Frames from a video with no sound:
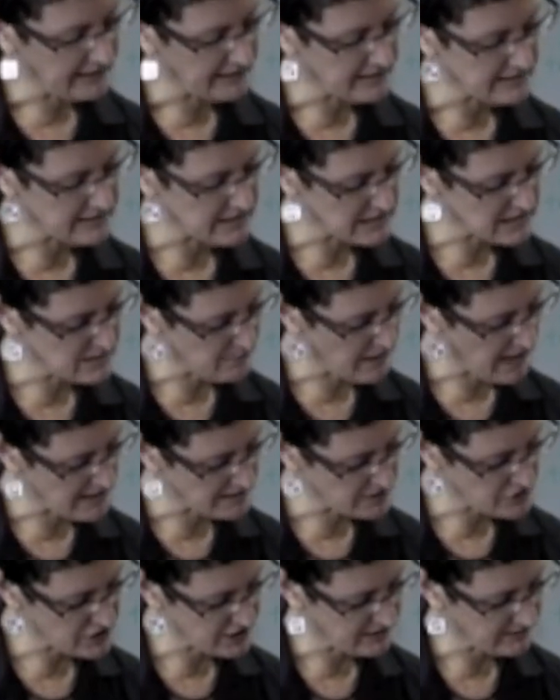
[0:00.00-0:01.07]
in its
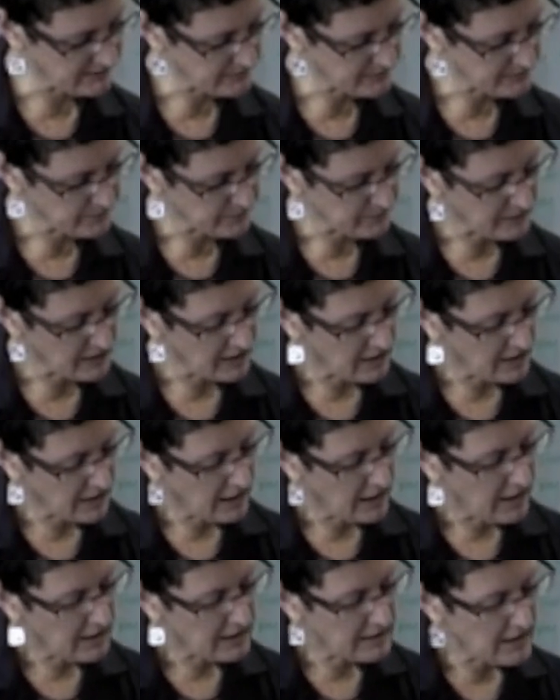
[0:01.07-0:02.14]
expansion.
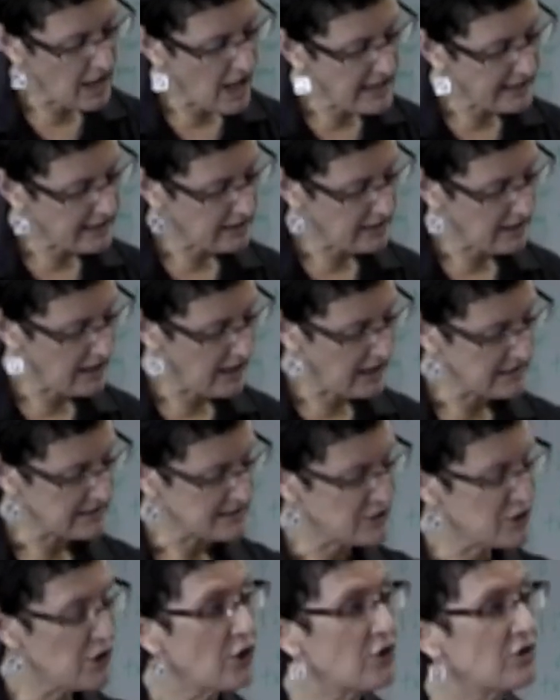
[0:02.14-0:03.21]
Like uh,
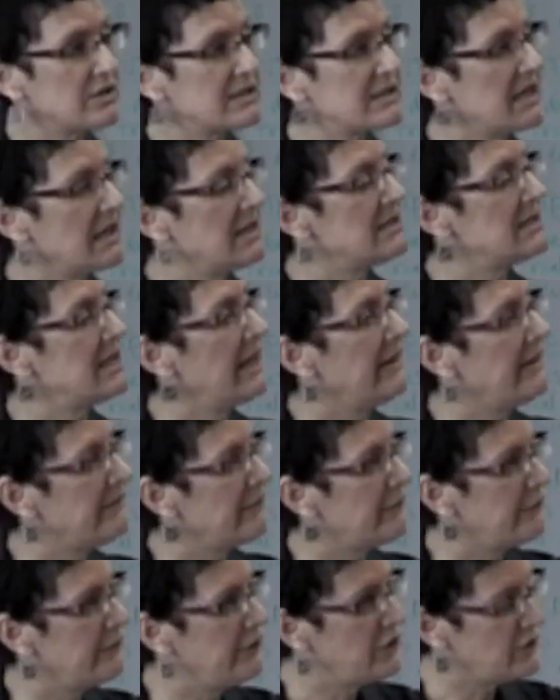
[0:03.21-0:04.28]
circle sentencing
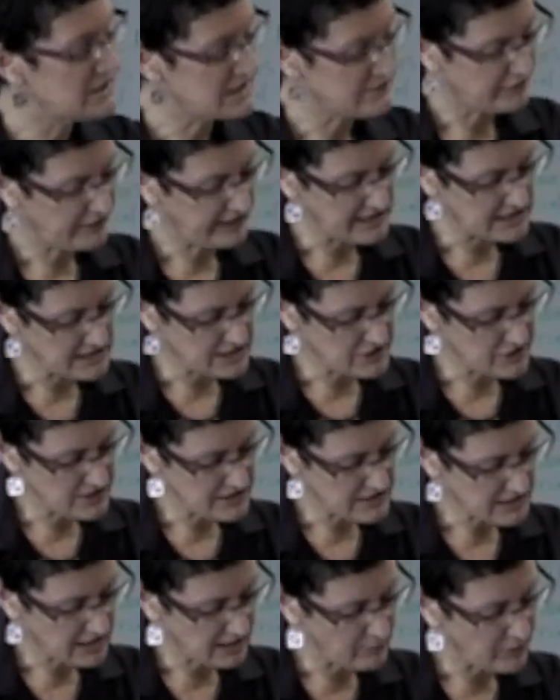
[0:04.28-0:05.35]
used for the
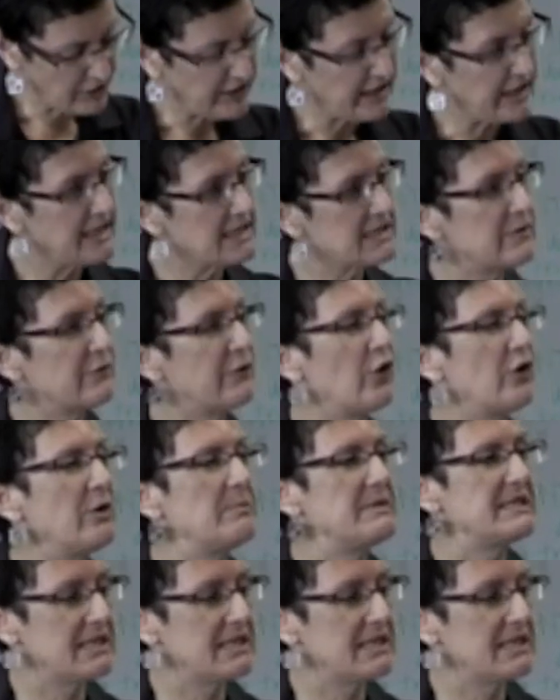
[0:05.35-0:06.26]
Indigenous communities, forum